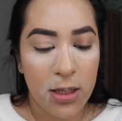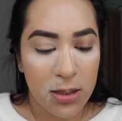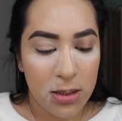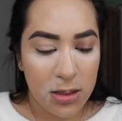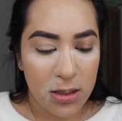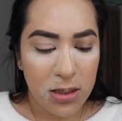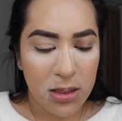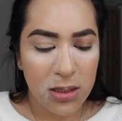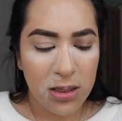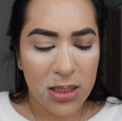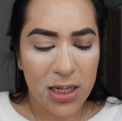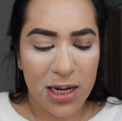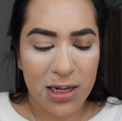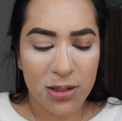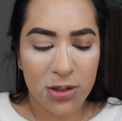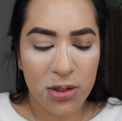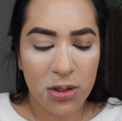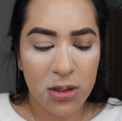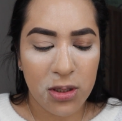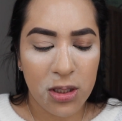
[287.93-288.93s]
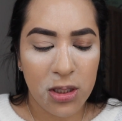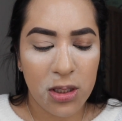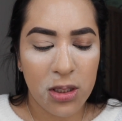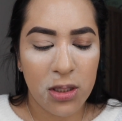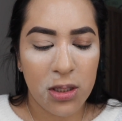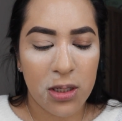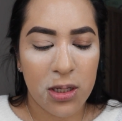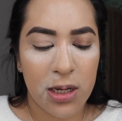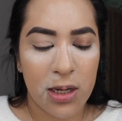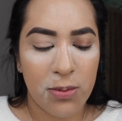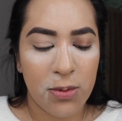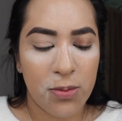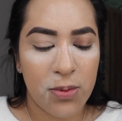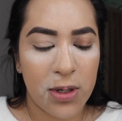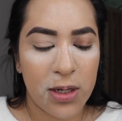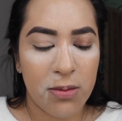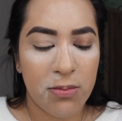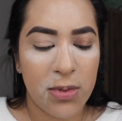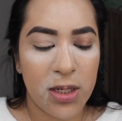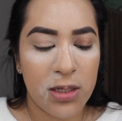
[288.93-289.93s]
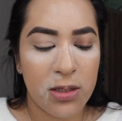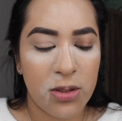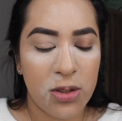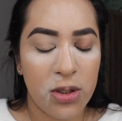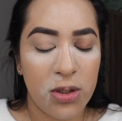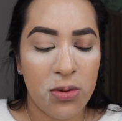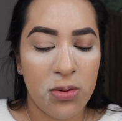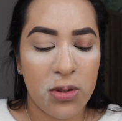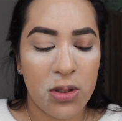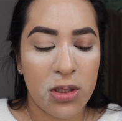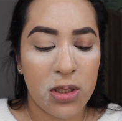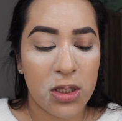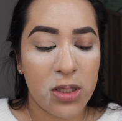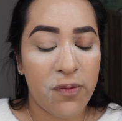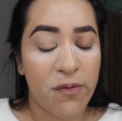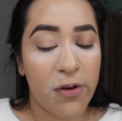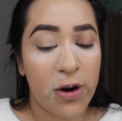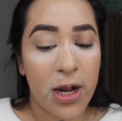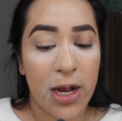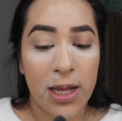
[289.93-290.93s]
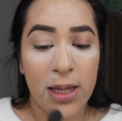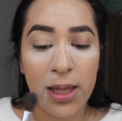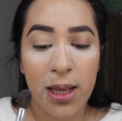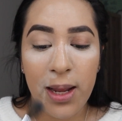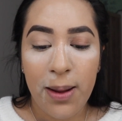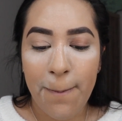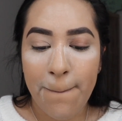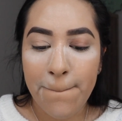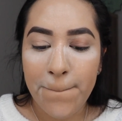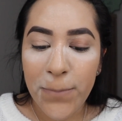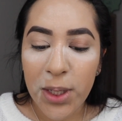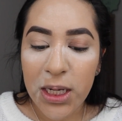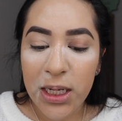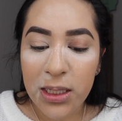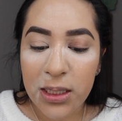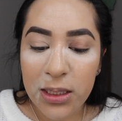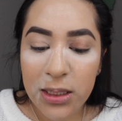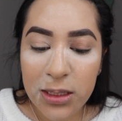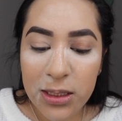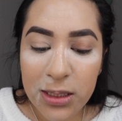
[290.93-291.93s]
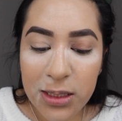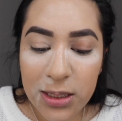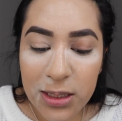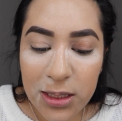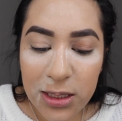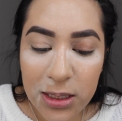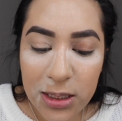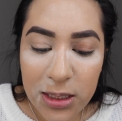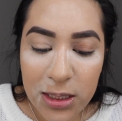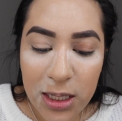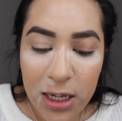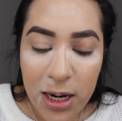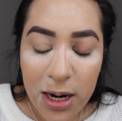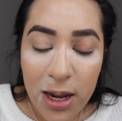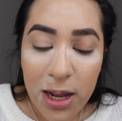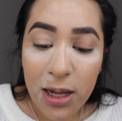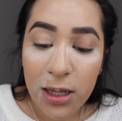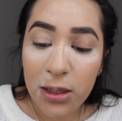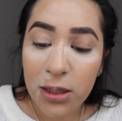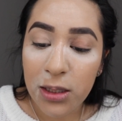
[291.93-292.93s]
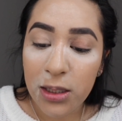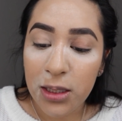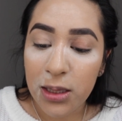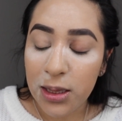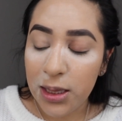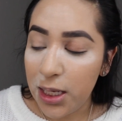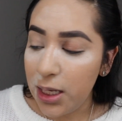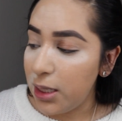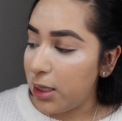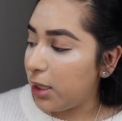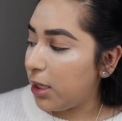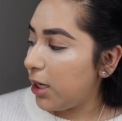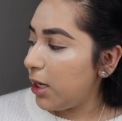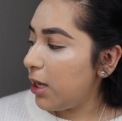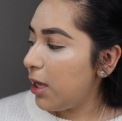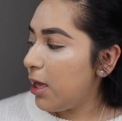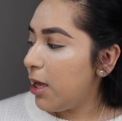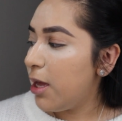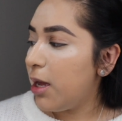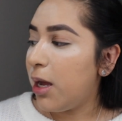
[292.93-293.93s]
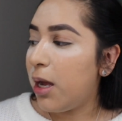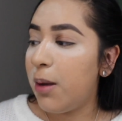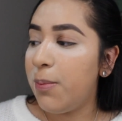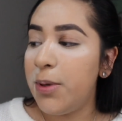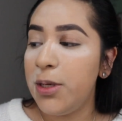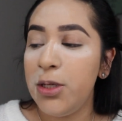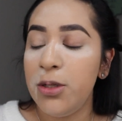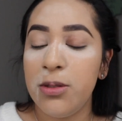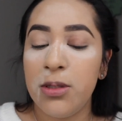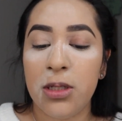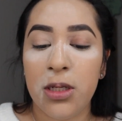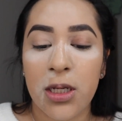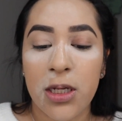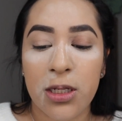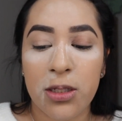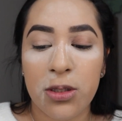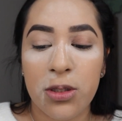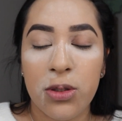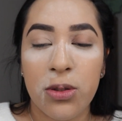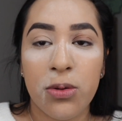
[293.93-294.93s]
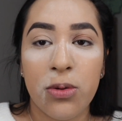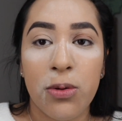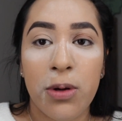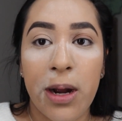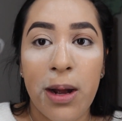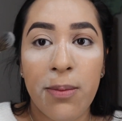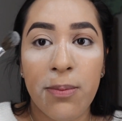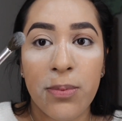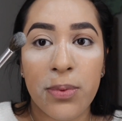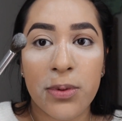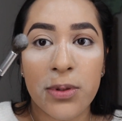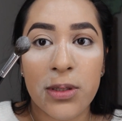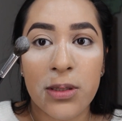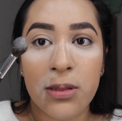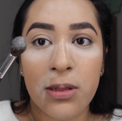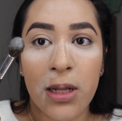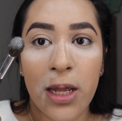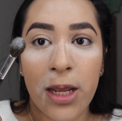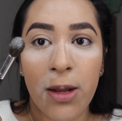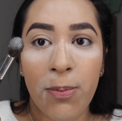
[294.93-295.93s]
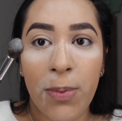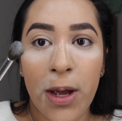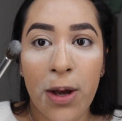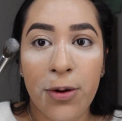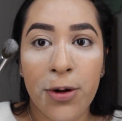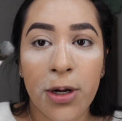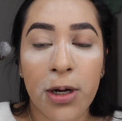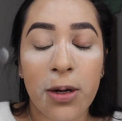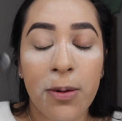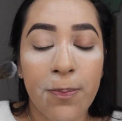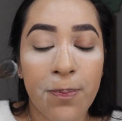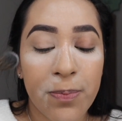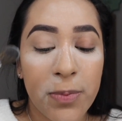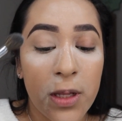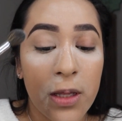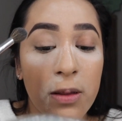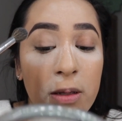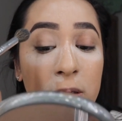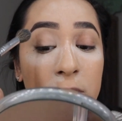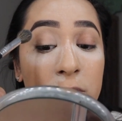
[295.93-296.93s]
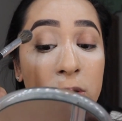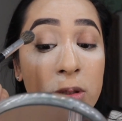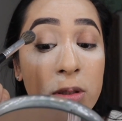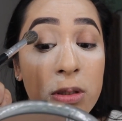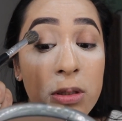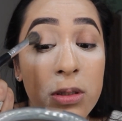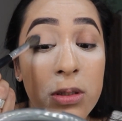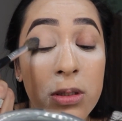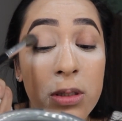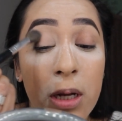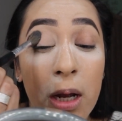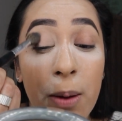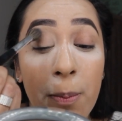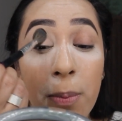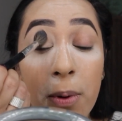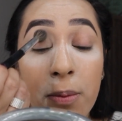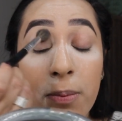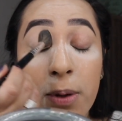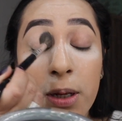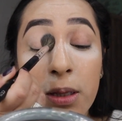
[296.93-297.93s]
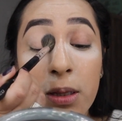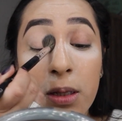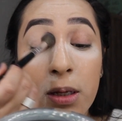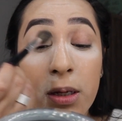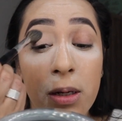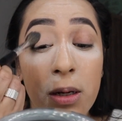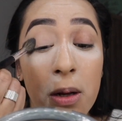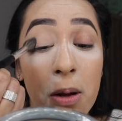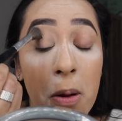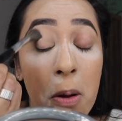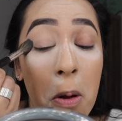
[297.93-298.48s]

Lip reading: This is actually, I would recommend to use this for highlight, but lately I've been using it to grab like powder and then just tap on my lid.